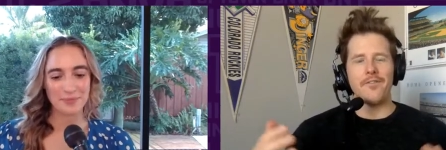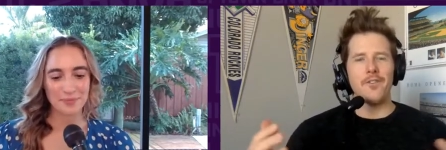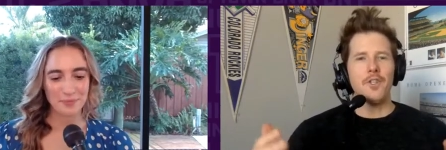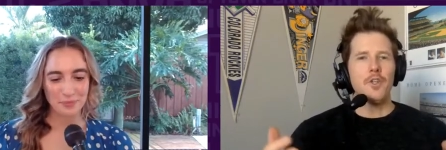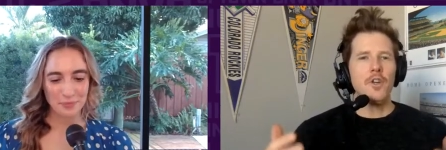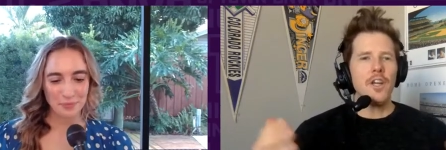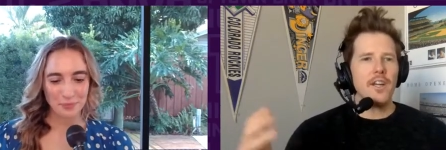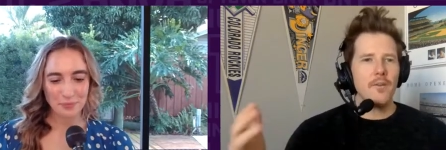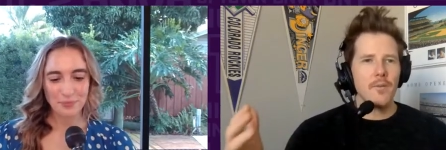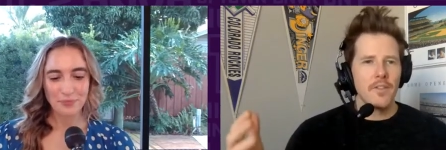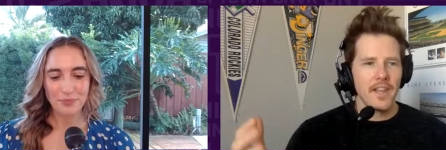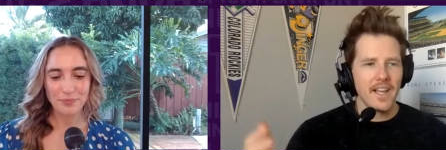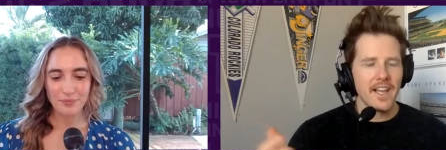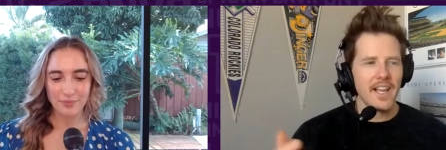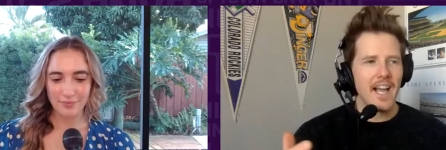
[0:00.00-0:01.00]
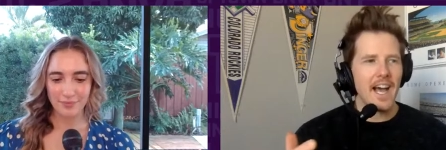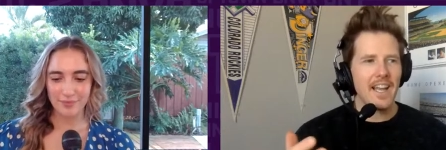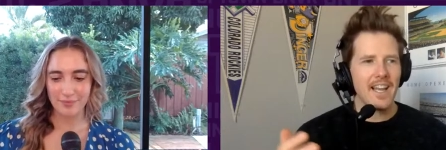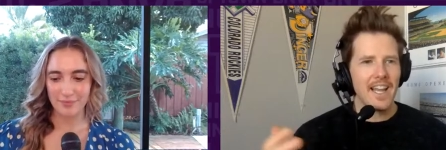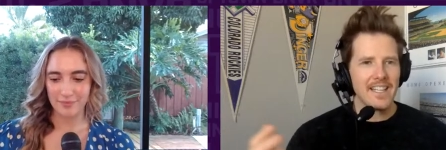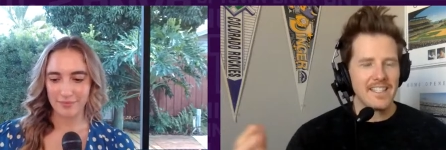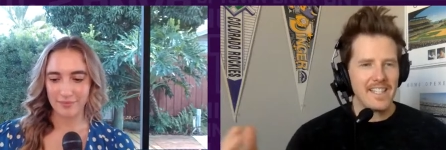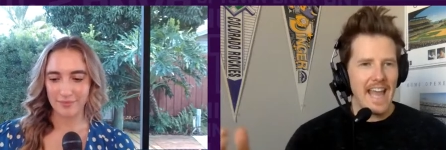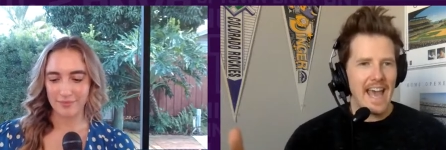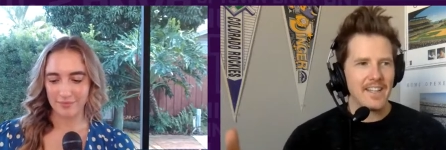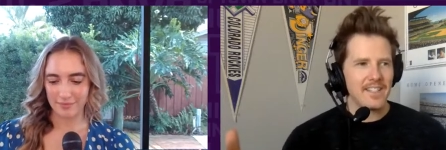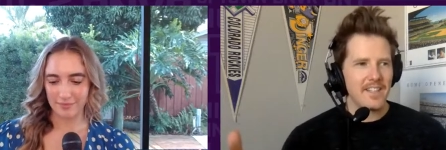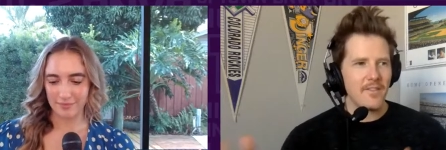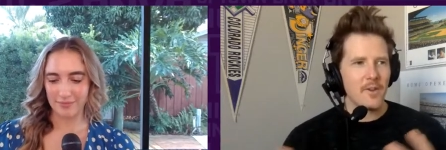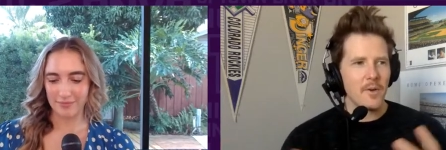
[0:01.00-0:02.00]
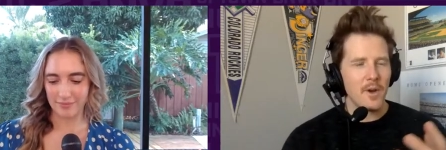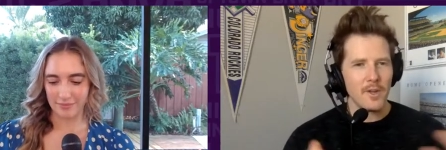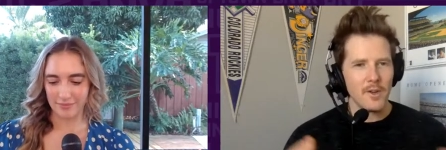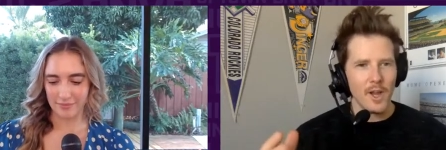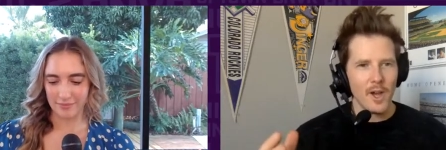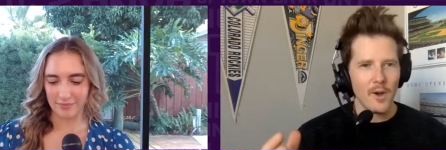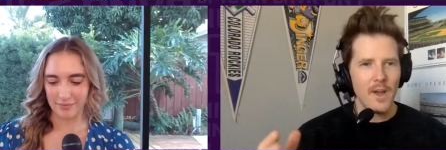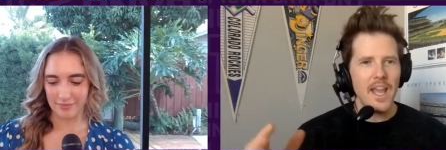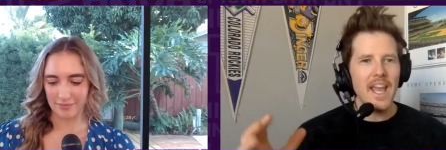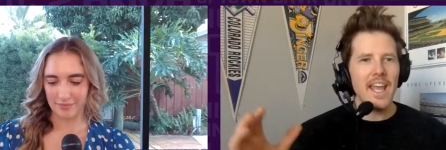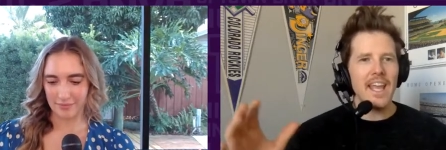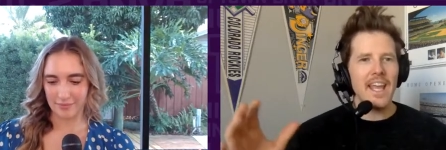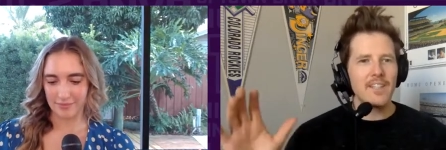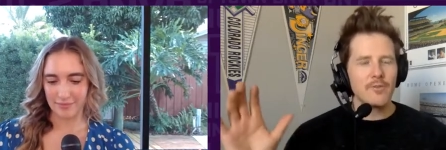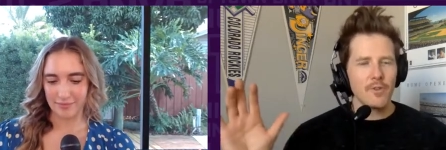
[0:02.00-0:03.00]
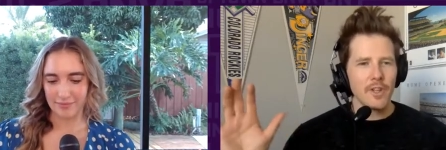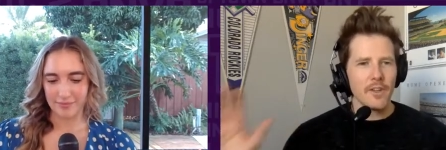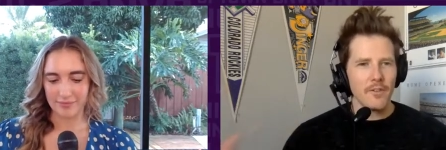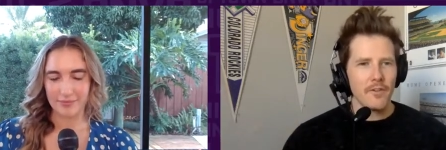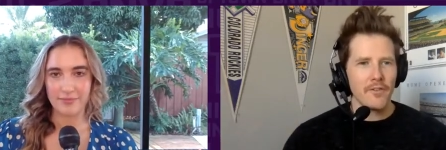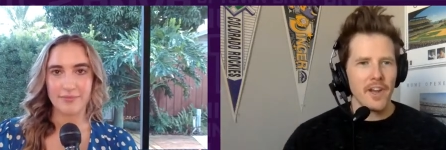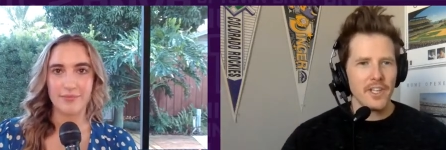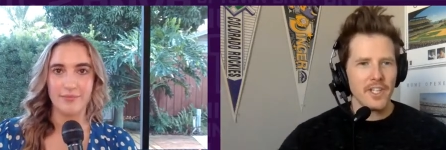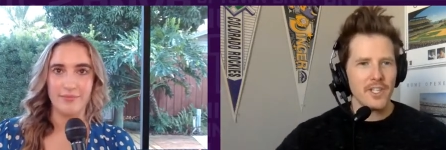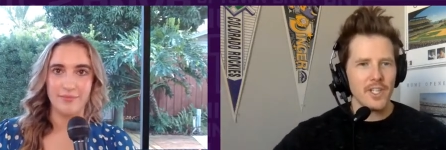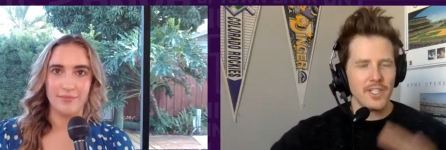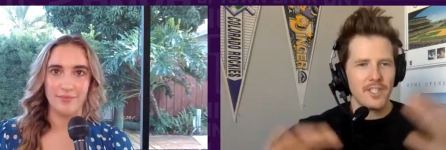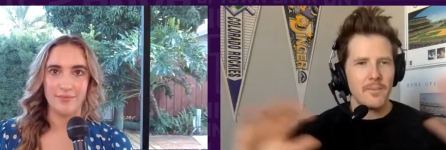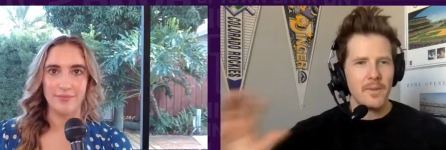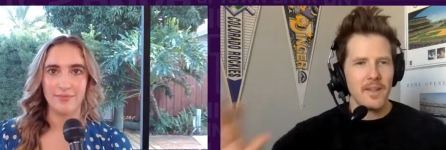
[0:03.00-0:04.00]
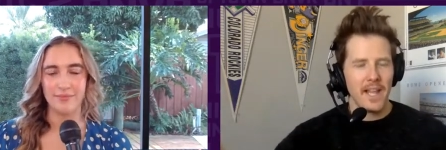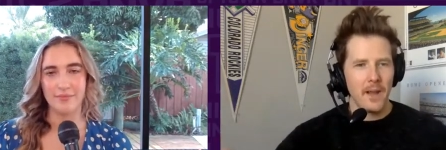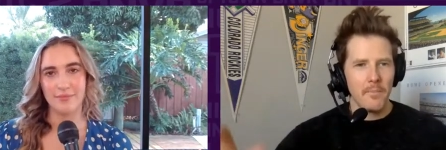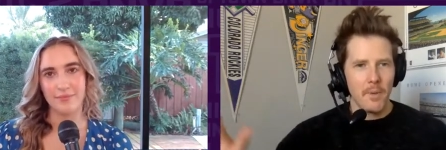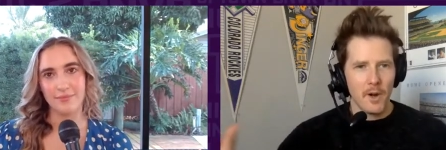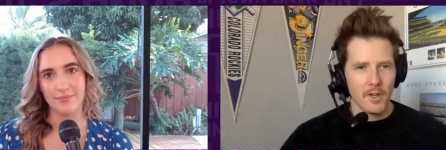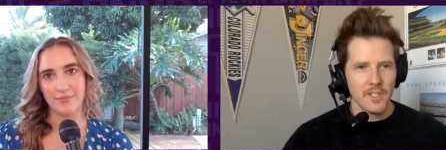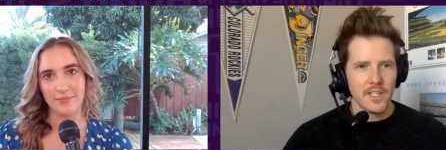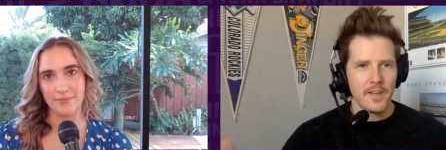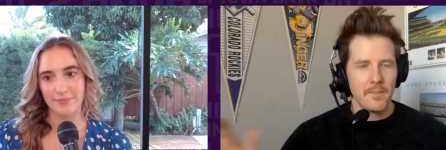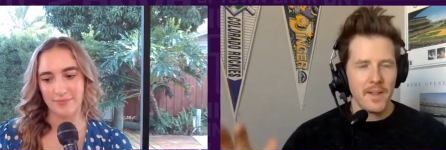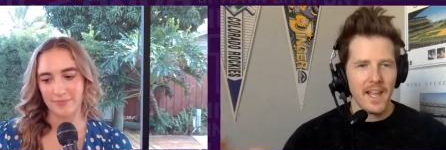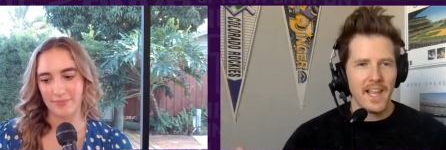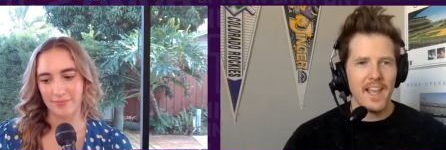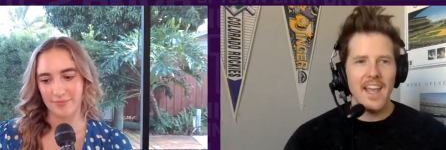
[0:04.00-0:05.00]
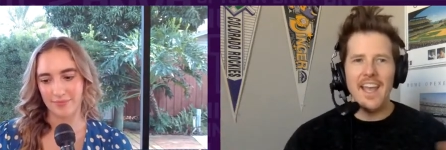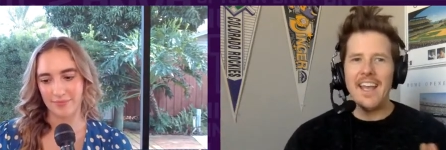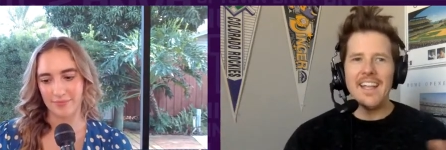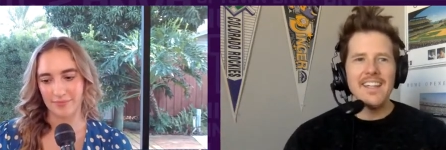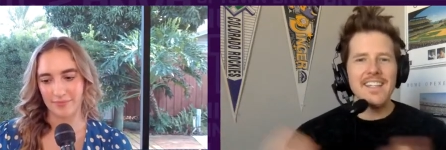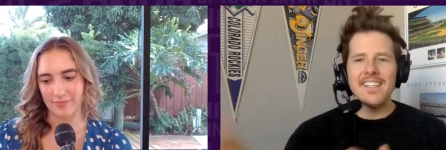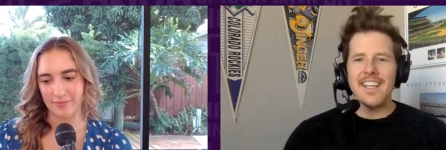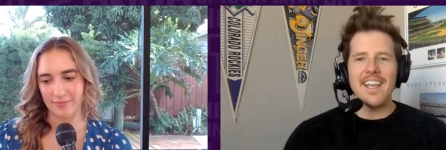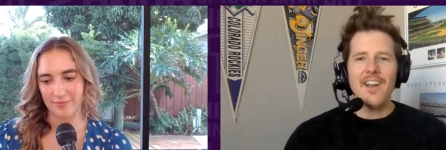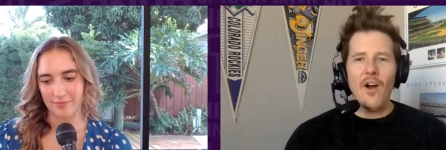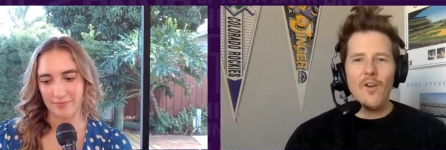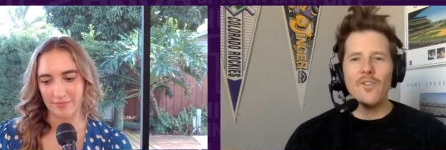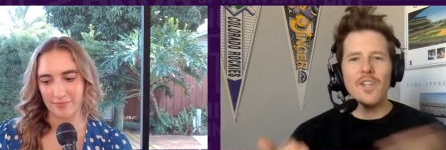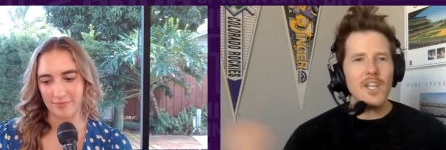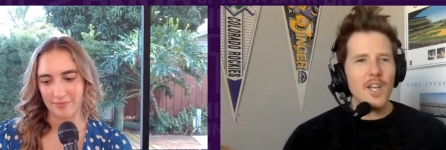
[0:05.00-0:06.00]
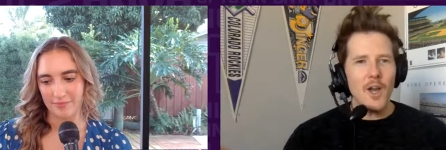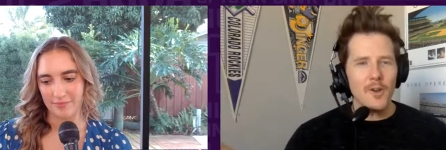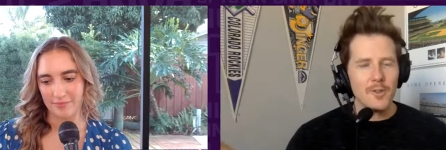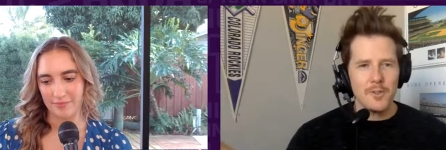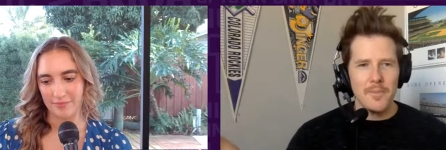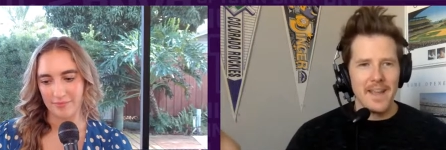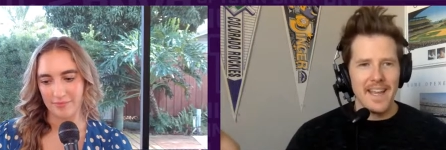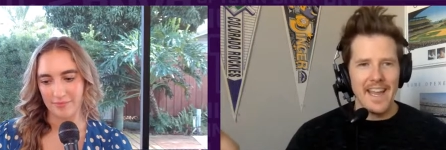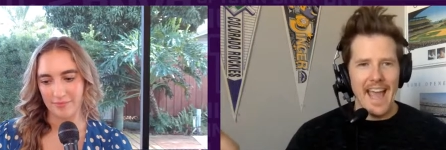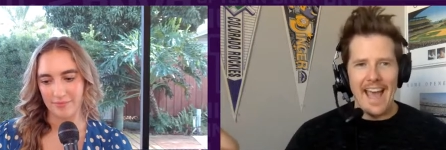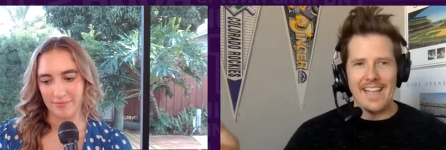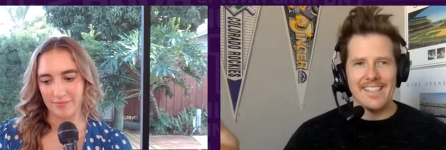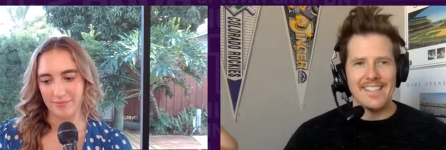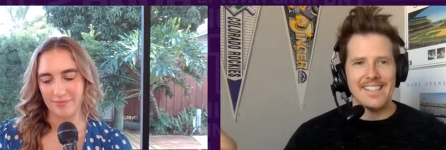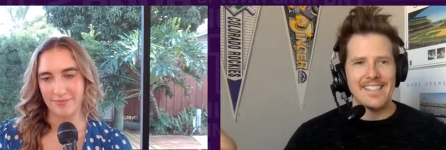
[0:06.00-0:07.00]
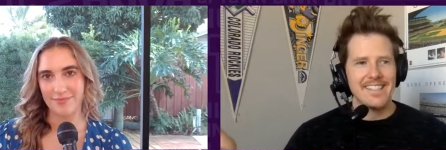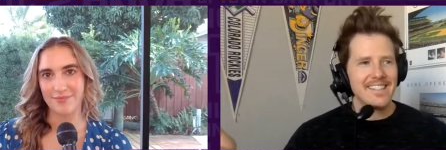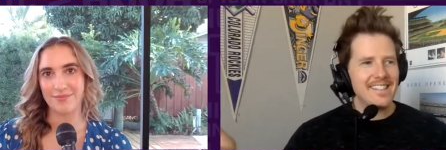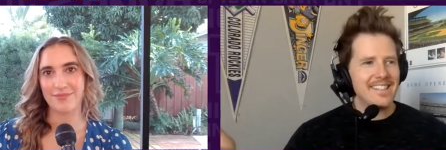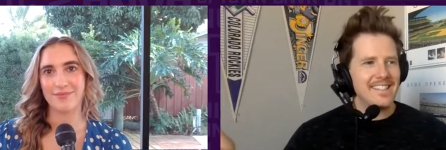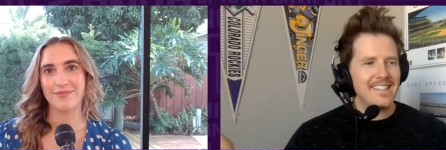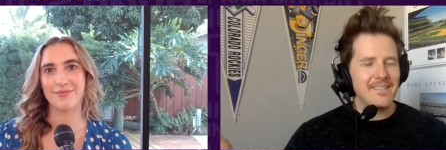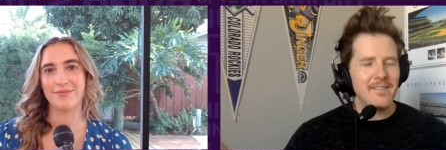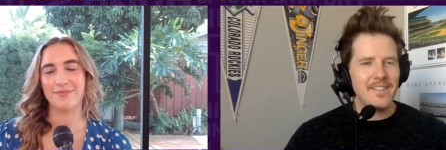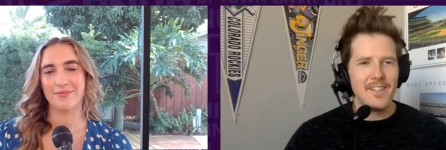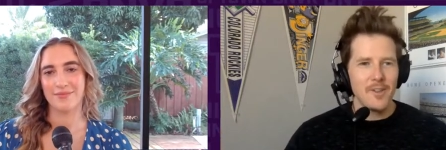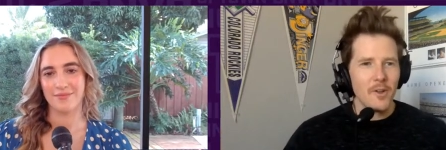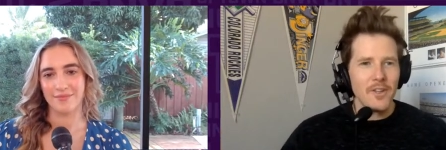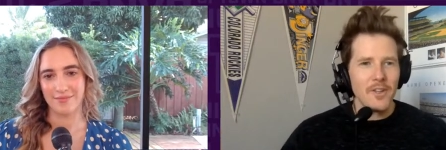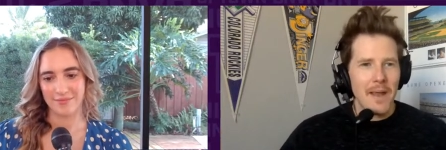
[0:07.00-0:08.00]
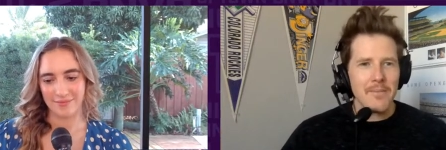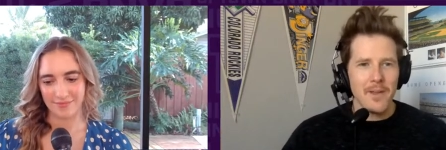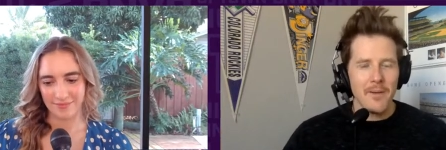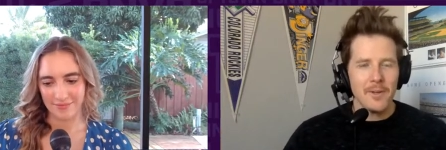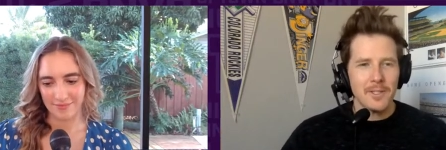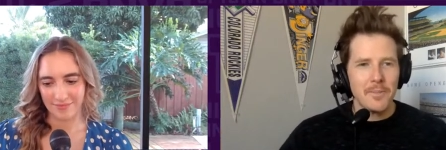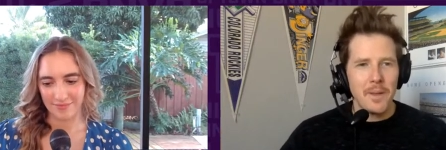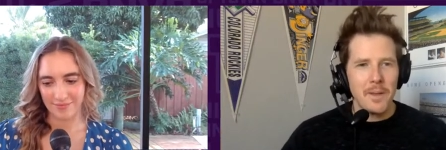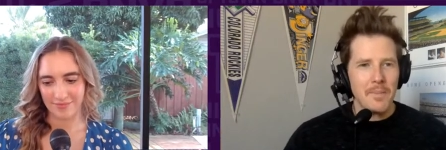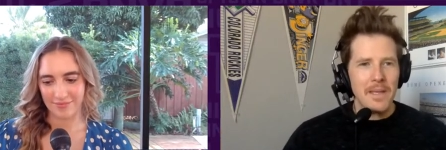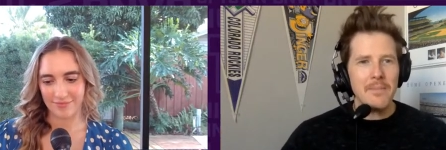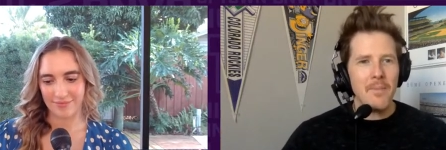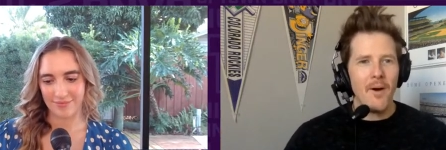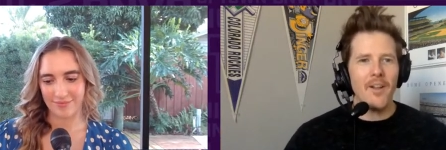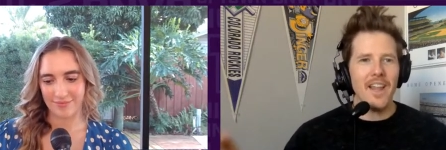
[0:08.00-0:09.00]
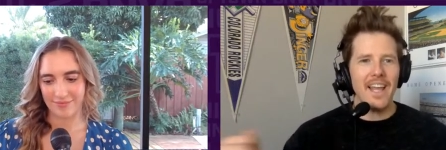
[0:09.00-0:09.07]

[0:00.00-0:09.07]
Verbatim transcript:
Speaker 1: treated with like a godlike status everywhere you go, it's really refreshing just to be like a person and be like, this kid only knows me as his old neighbor that wants to play b-ball.